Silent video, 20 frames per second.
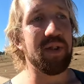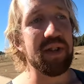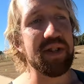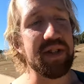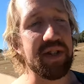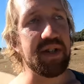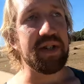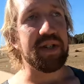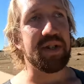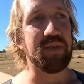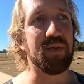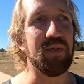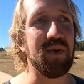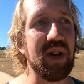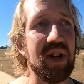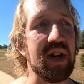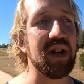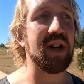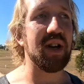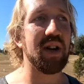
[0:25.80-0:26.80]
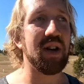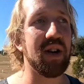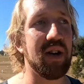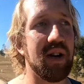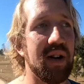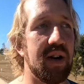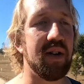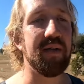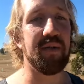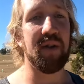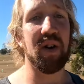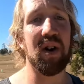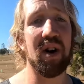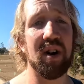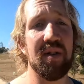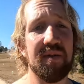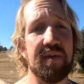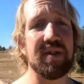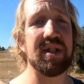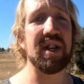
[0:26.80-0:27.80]
this is week
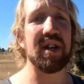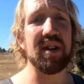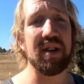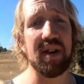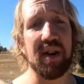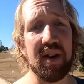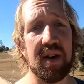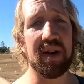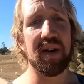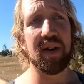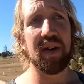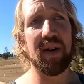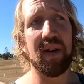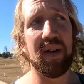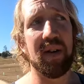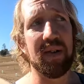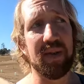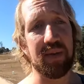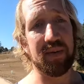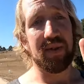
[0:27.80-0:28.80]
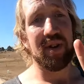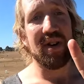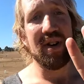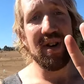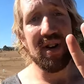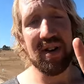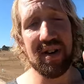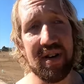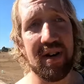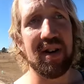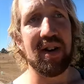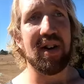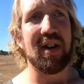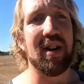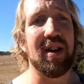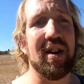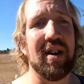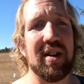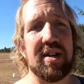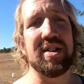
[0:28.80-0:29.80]
5, day 3.
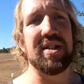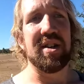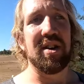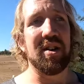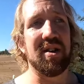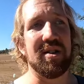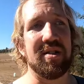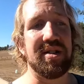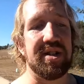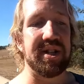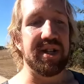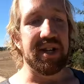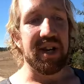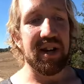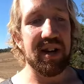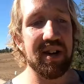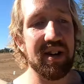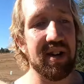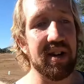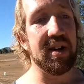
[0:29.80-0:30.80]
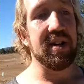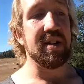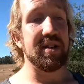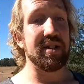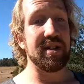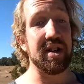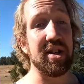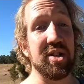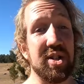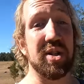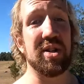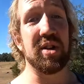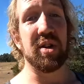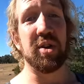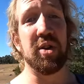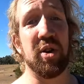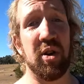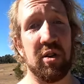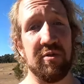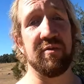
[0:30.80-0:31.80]
So today is
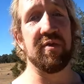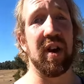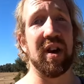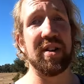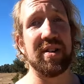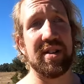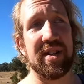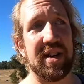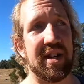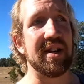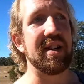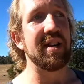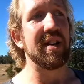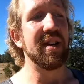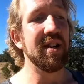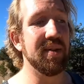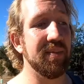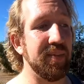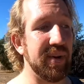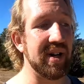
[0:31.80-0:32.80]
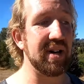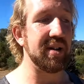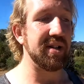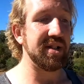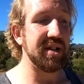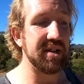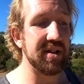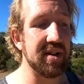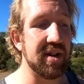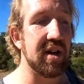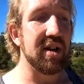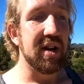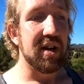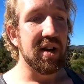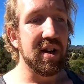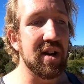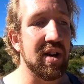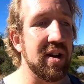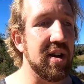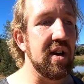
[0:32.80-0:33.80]
actually a non-run day, but
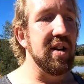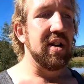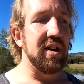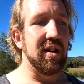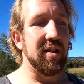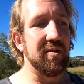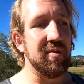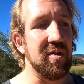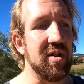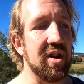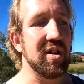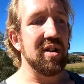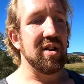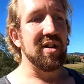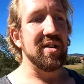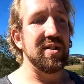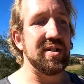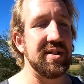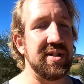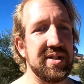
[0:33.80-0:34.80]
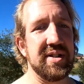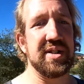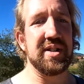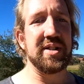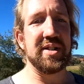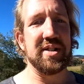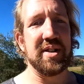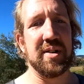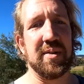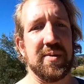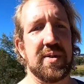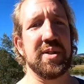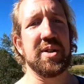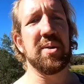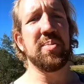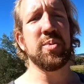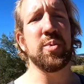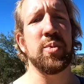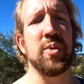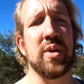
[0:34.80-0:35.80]
I've realized since I've
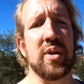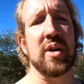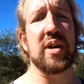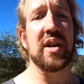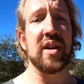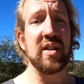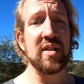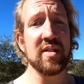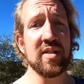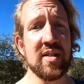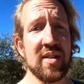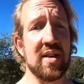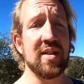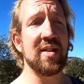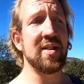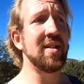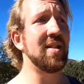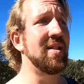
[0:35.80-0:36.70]
stopped working,